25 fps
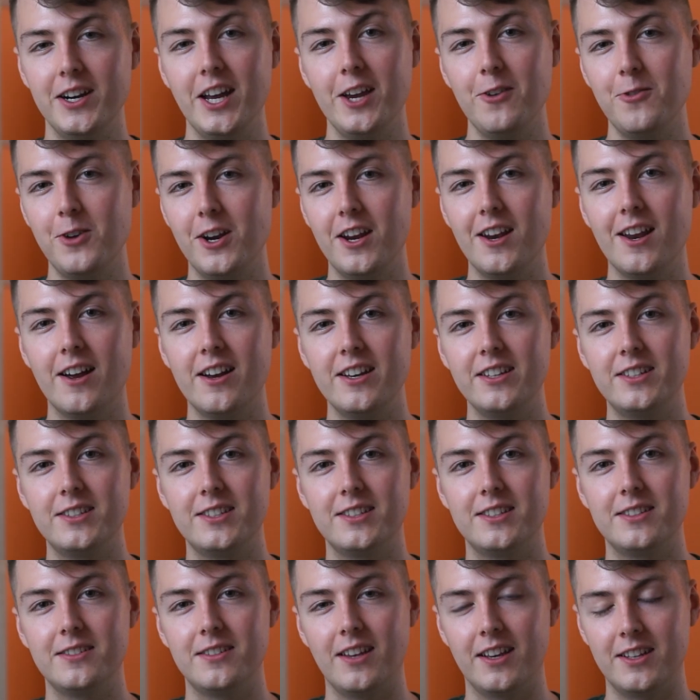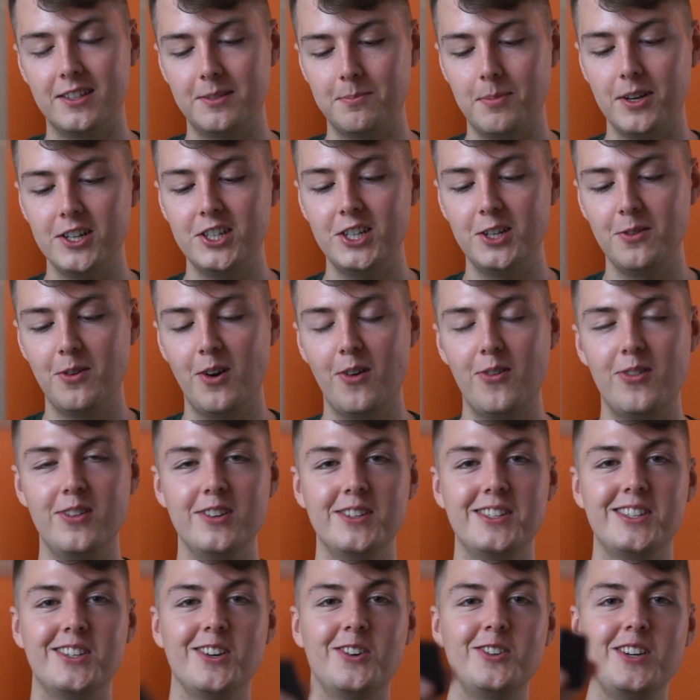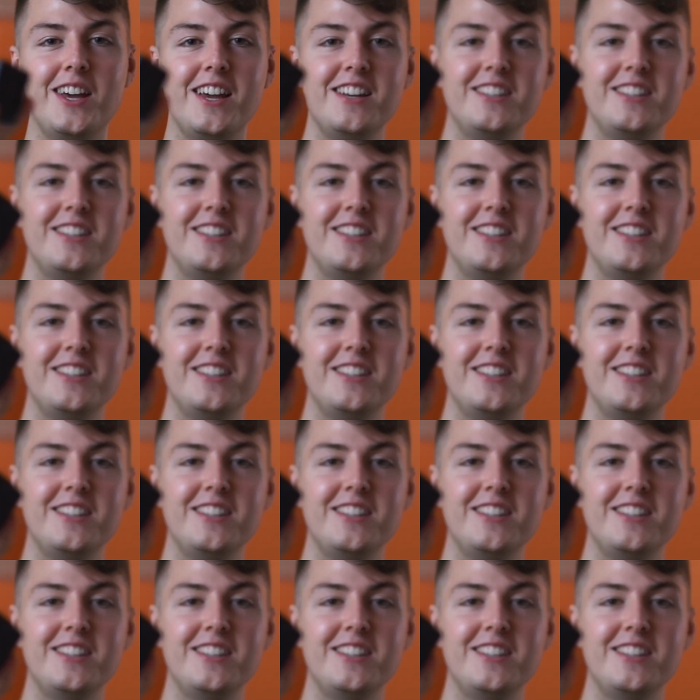I realized, especially with the Sony